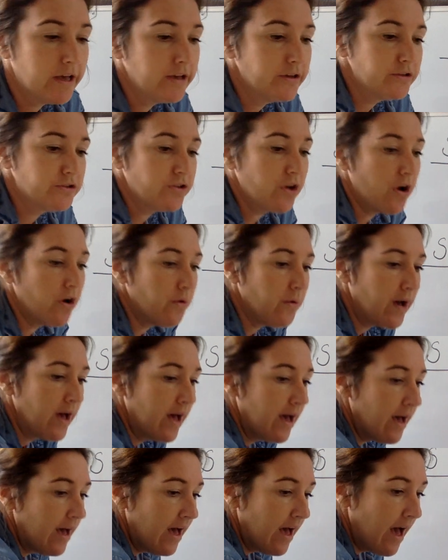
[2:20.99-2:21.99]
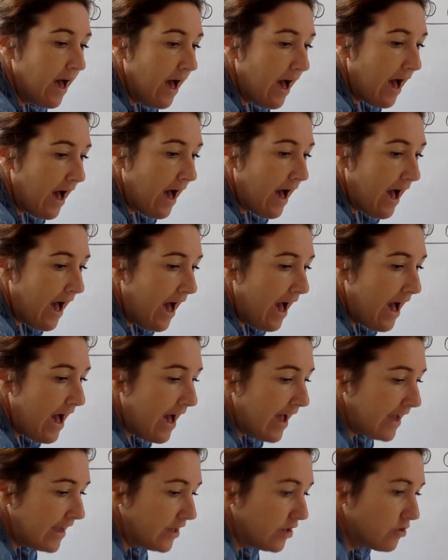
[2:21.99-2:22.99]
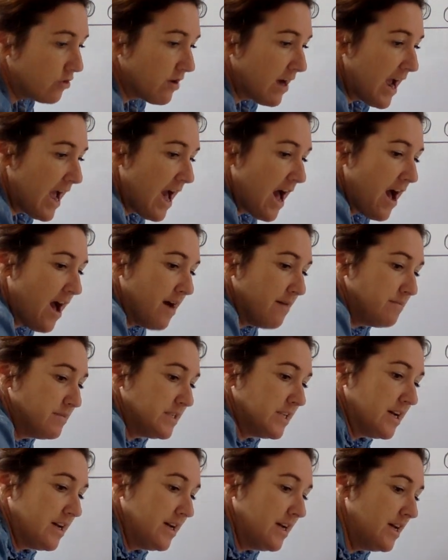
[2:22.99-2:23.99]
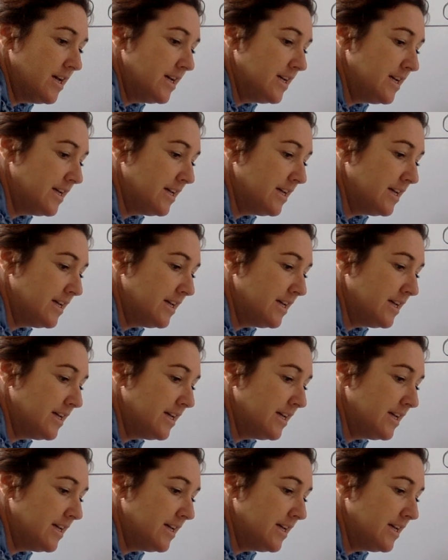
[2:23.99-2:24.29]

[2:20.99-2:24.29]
So I grabbed